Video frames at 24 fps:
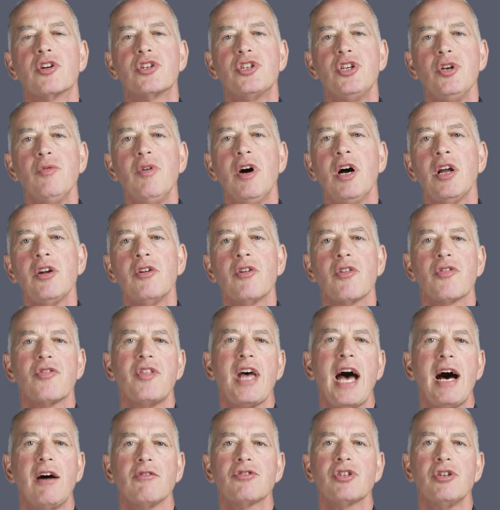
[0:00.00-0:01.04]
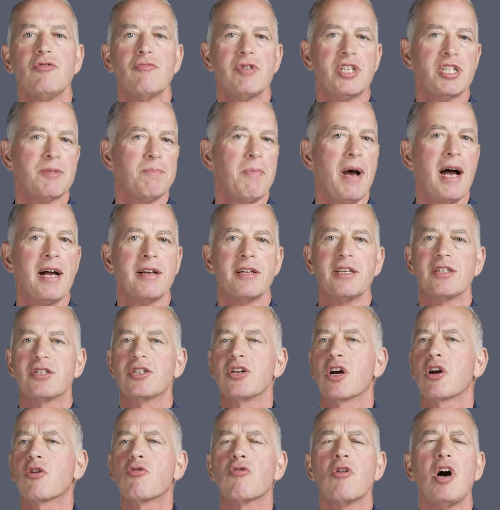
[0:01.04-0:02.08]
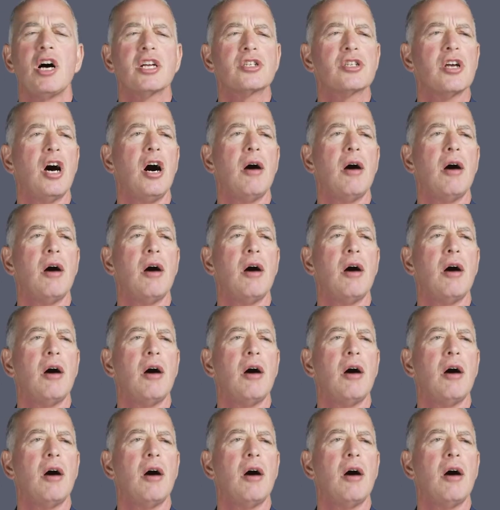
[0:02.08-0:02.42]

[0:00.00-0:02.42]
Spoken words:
200,000 respondents across